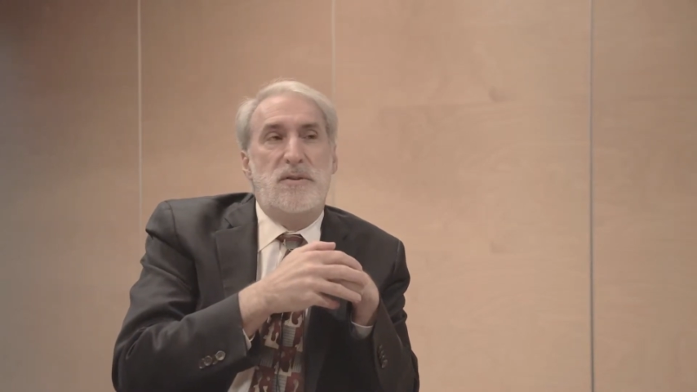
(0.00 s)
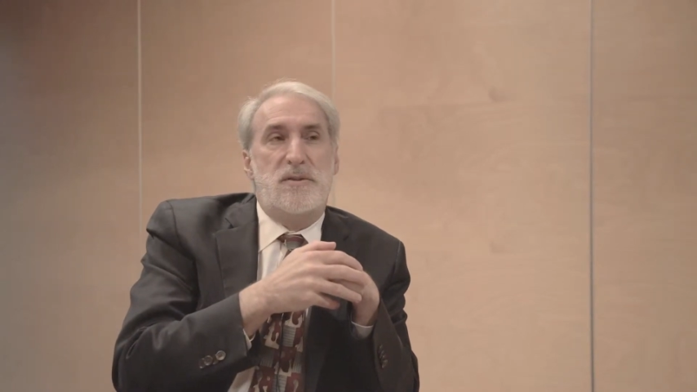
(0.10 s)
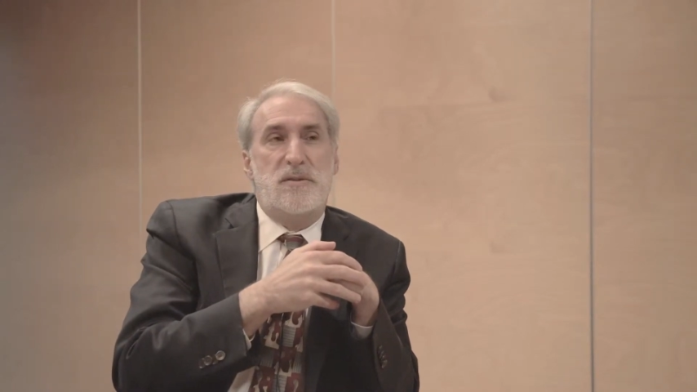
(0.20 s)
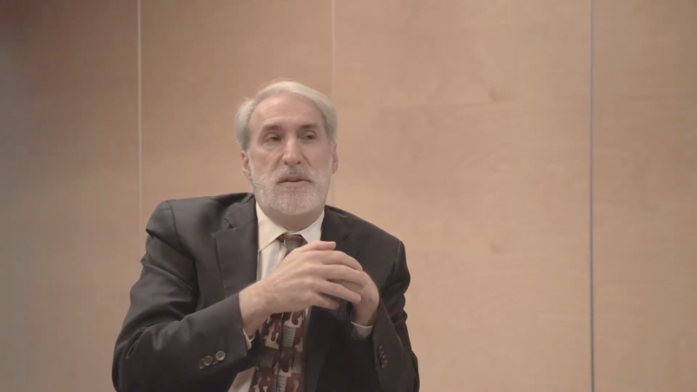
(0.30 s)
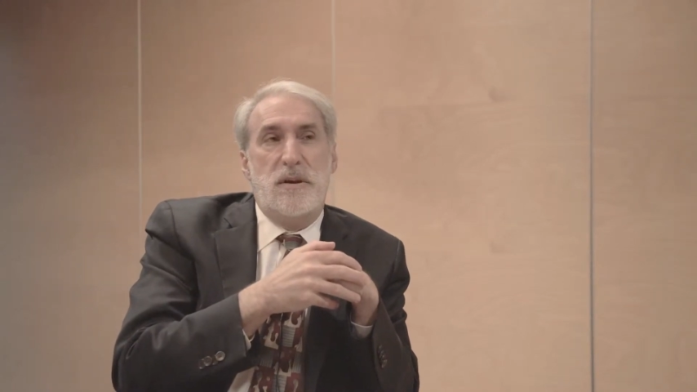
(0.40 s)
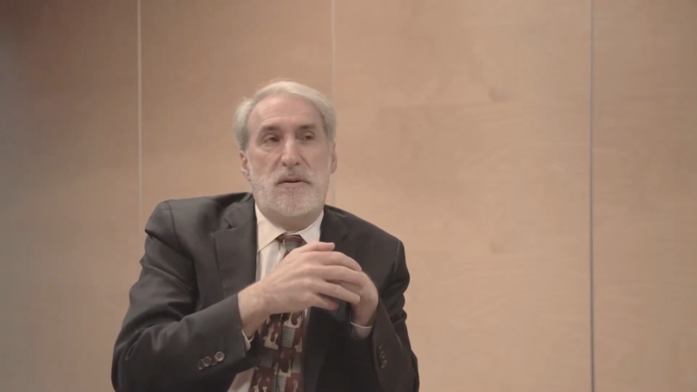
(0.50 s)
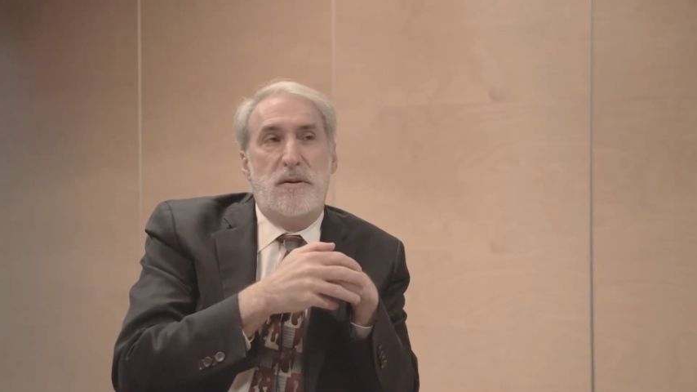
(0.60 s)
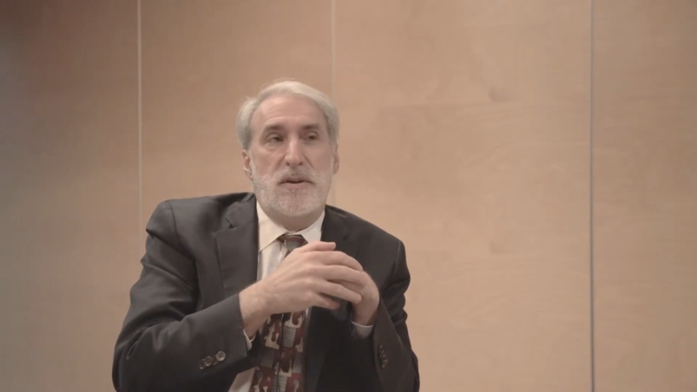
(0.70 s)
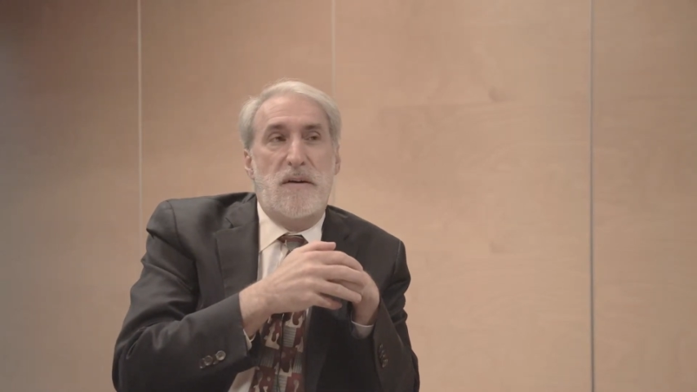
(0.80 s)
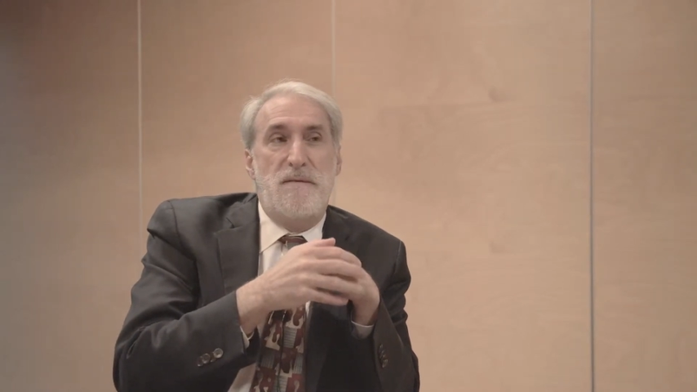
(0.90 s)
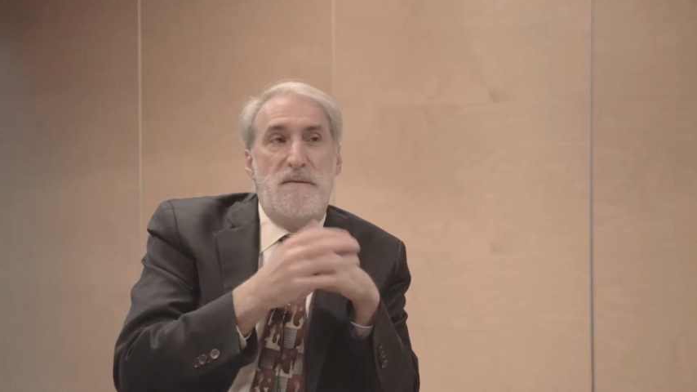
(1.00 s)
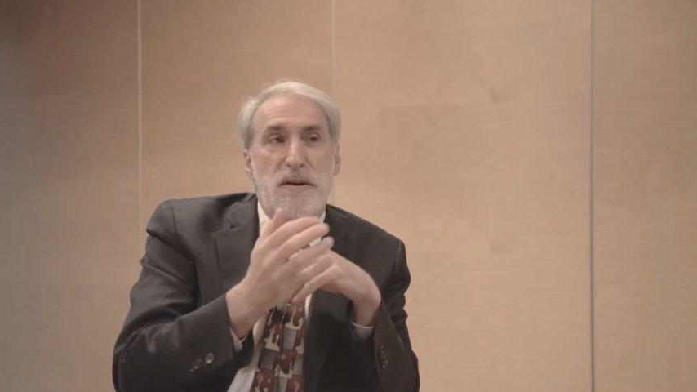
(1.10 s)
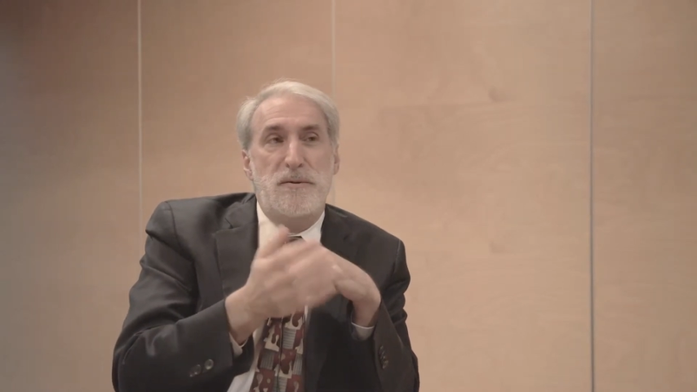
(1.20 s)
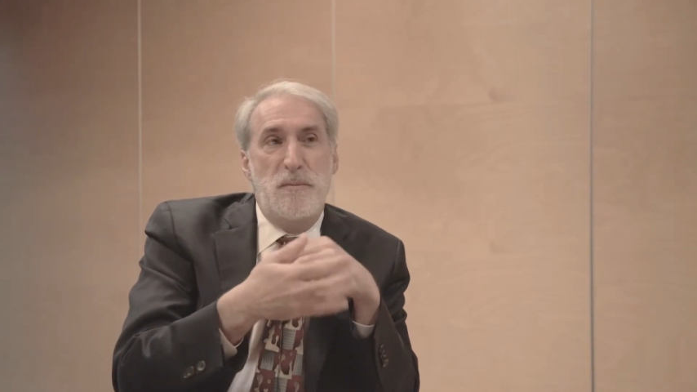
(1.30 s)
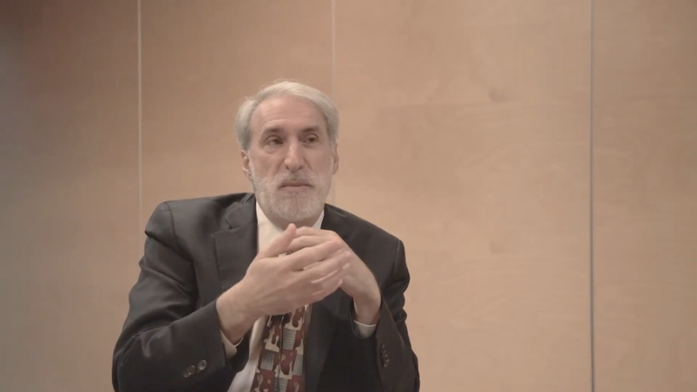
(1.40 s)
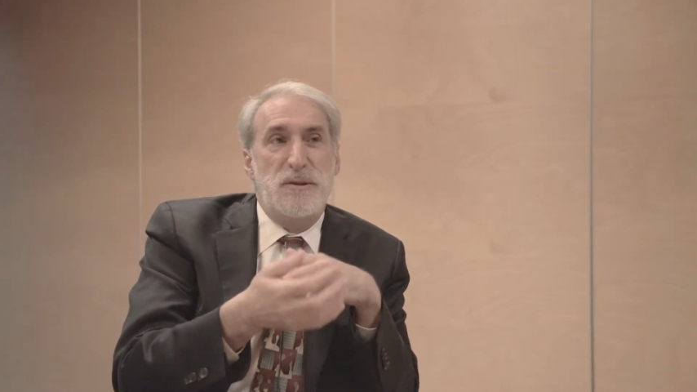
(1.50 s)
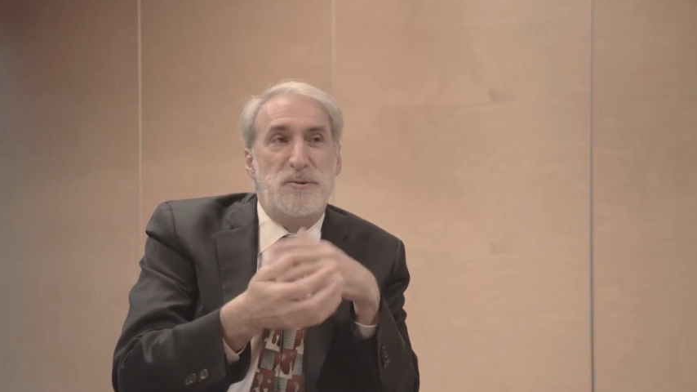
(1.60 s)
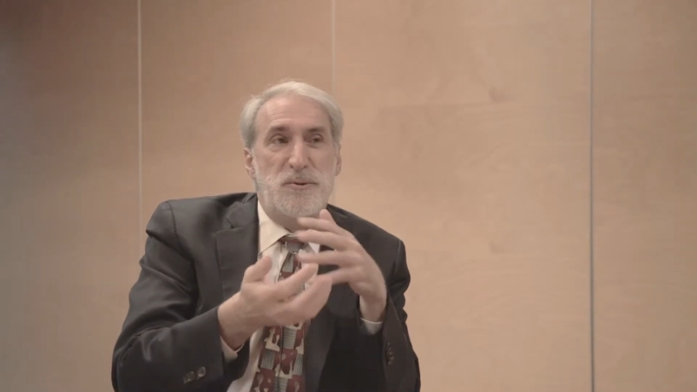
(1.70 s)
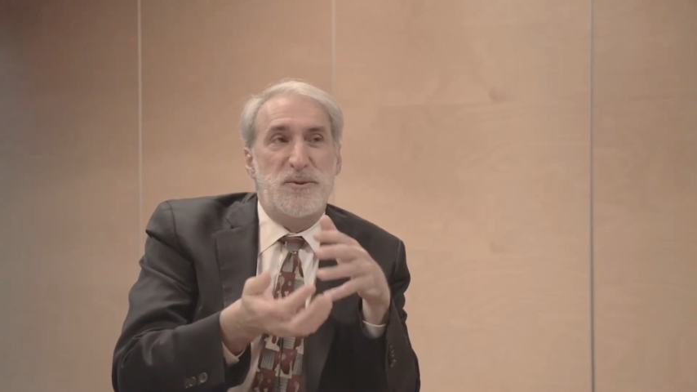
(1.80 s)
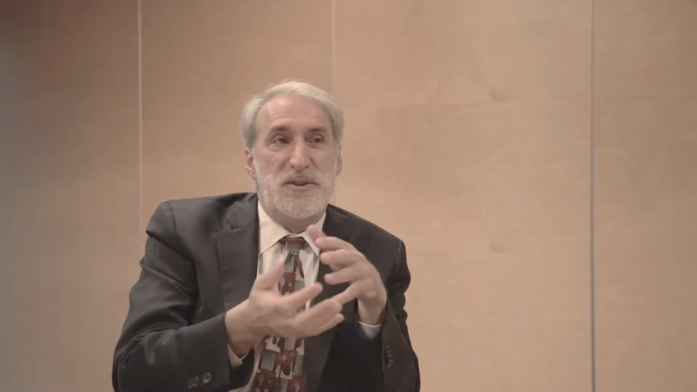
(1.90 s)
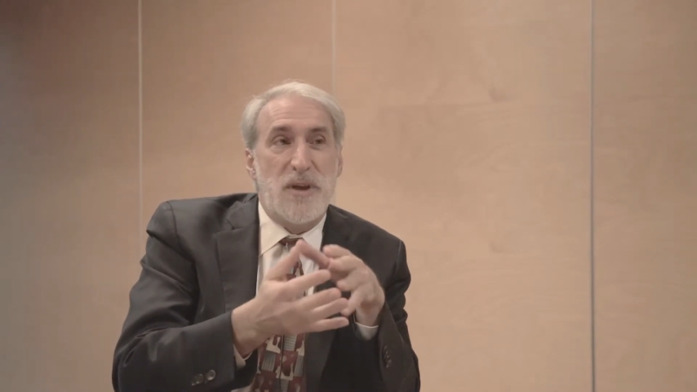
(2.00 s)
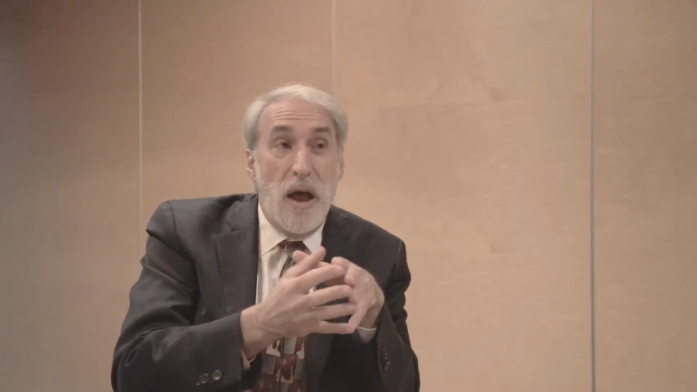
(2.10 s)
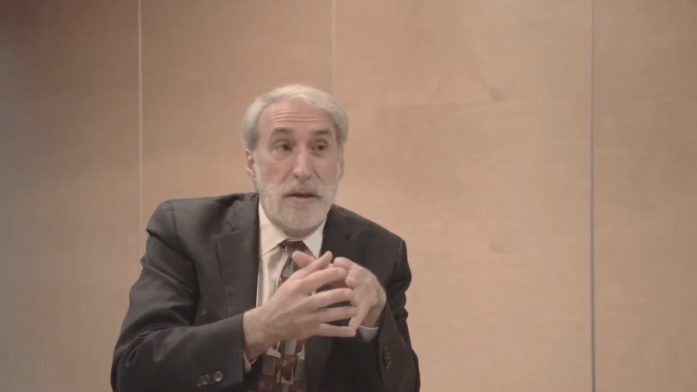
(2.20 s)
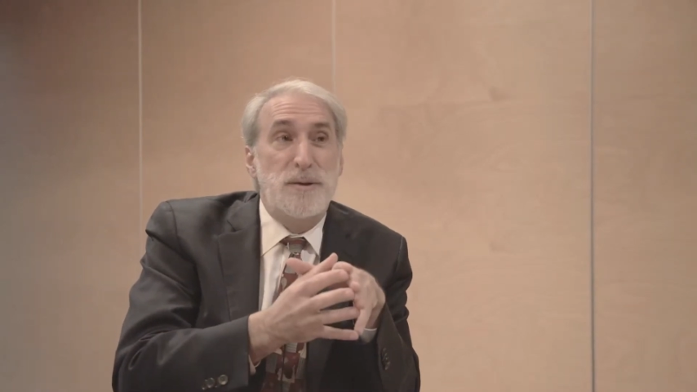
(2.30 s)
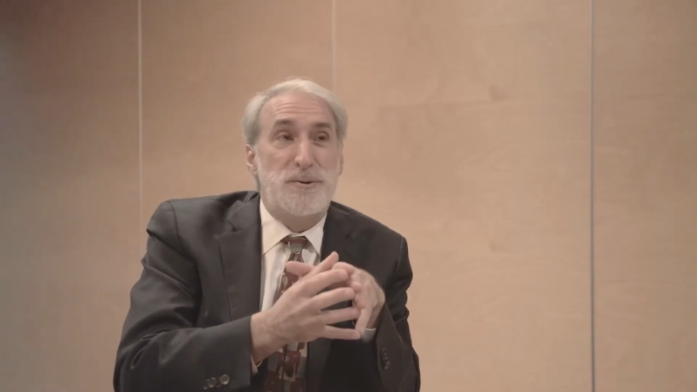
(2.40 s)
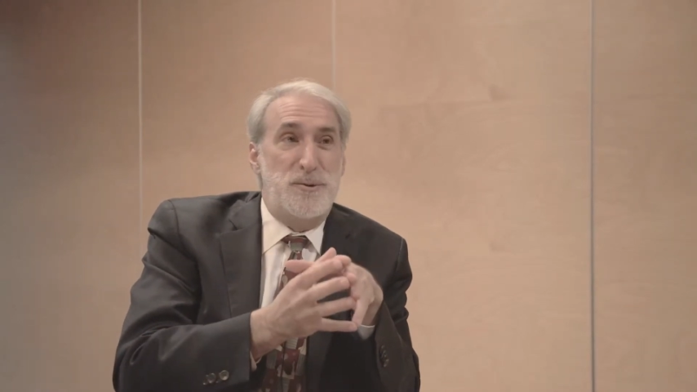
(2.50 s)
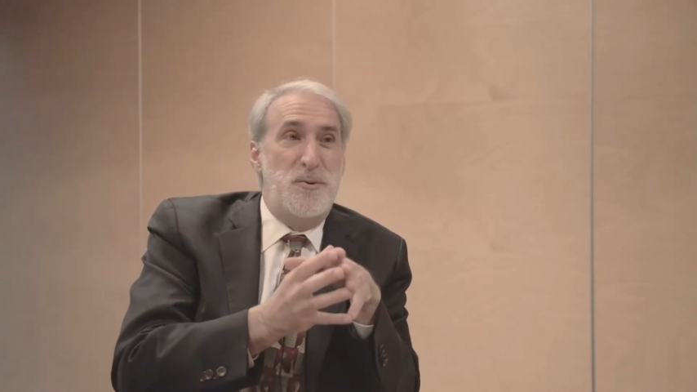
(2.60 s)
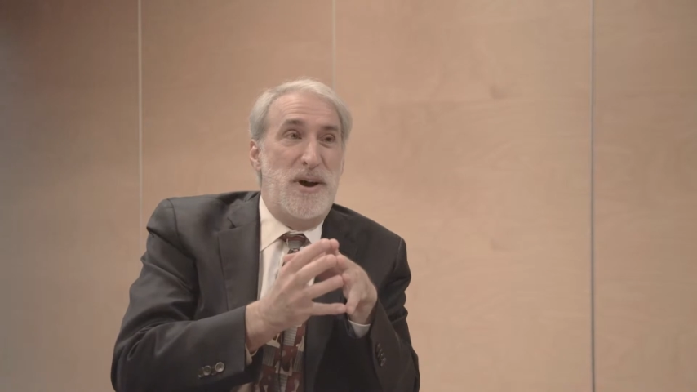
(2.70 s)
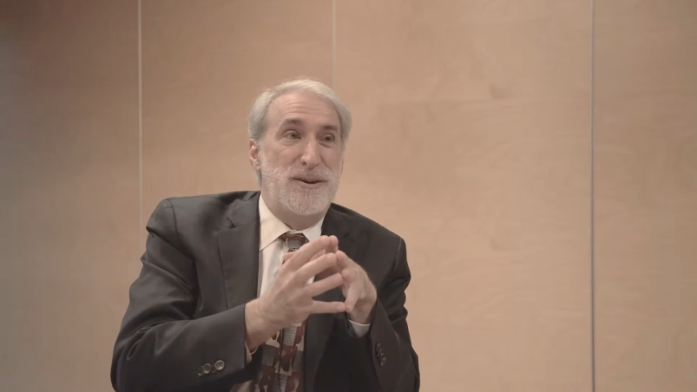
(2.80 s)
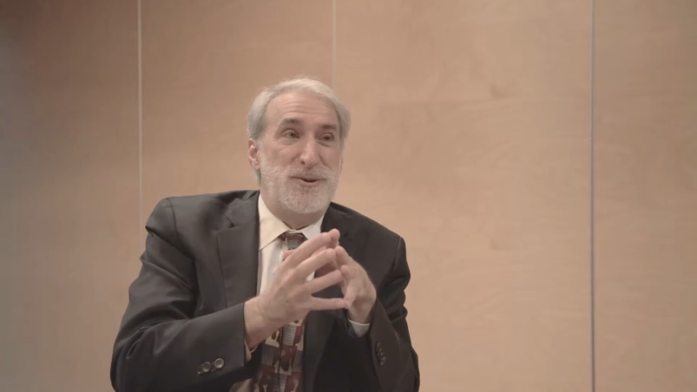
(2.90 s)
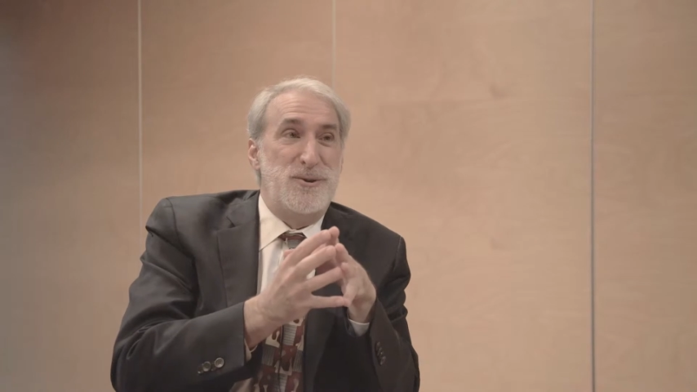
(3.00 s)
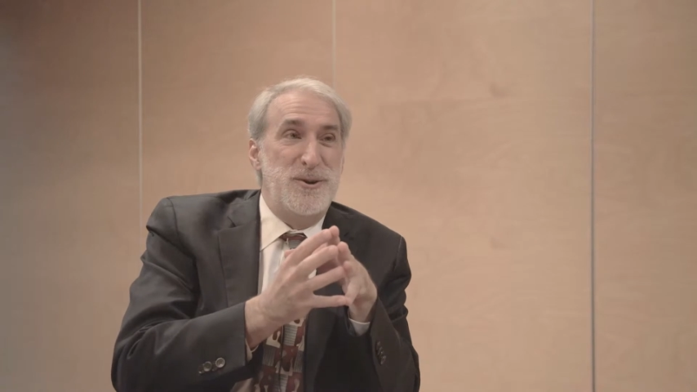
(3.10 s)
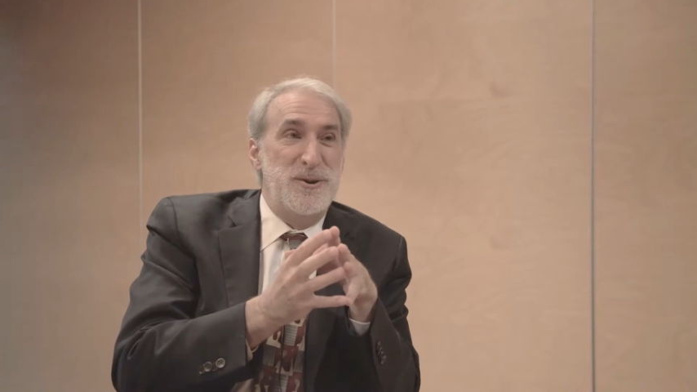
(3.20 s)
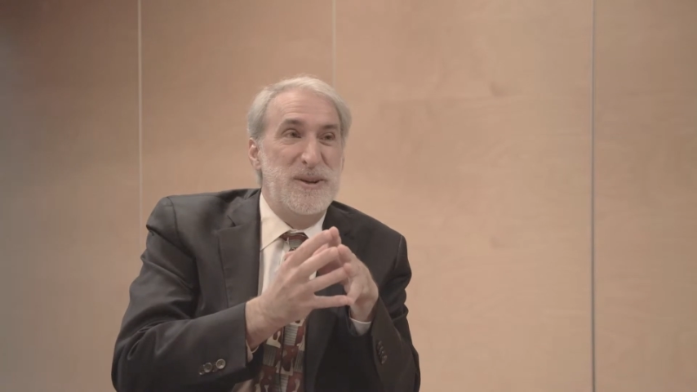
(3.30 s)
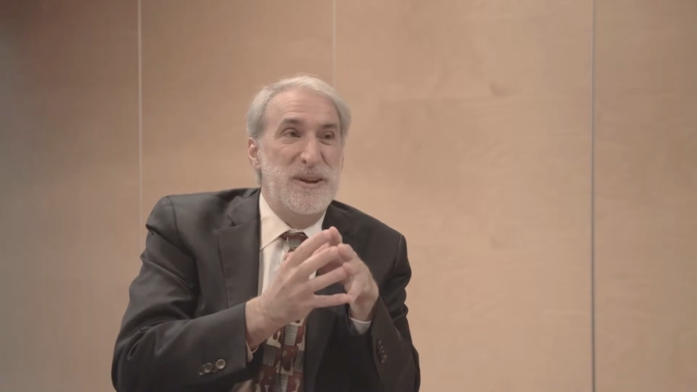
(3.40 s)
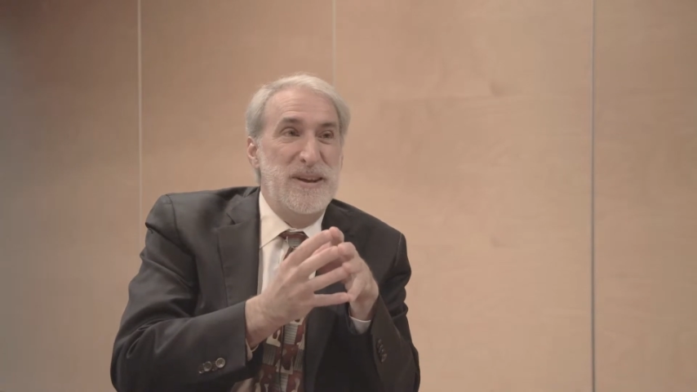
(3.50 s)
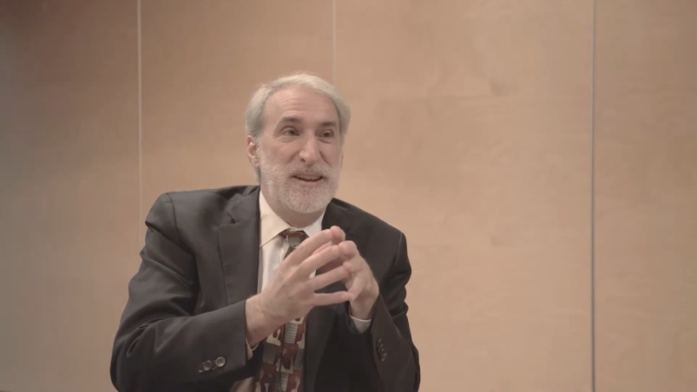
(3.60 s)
is there a fundamental science question